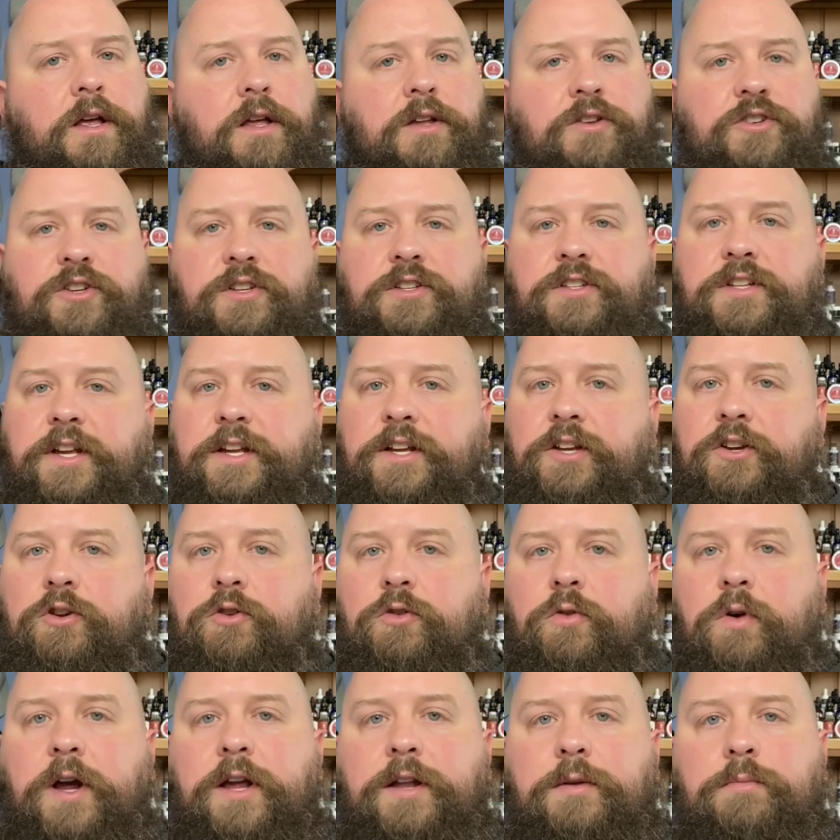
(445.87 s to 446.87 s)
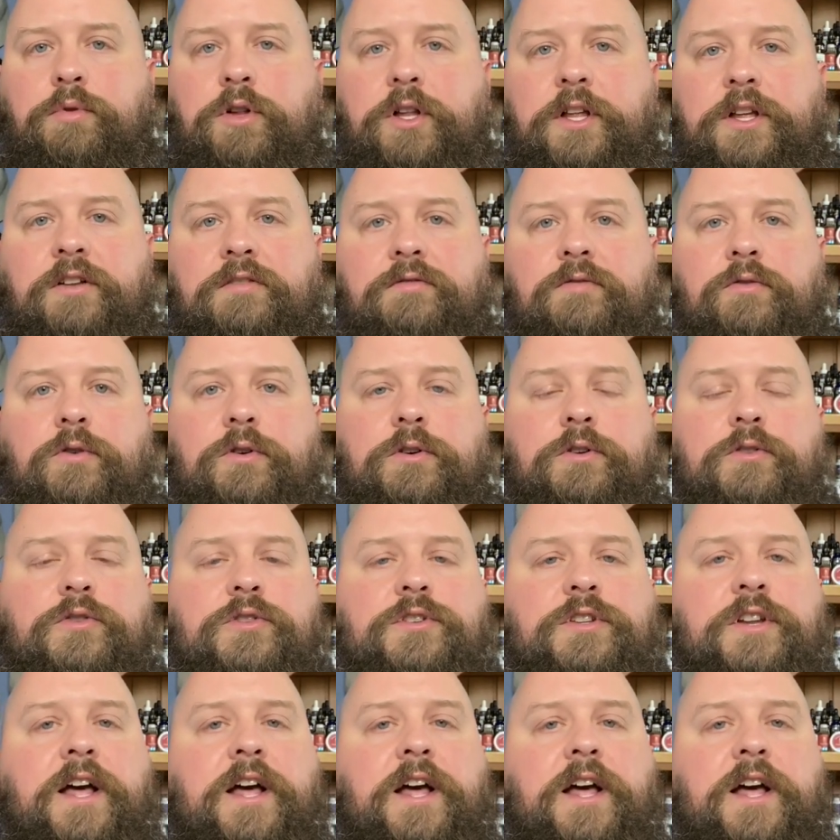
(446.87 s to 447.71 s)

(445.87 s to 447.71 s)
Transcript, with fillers: just a great blend of oils.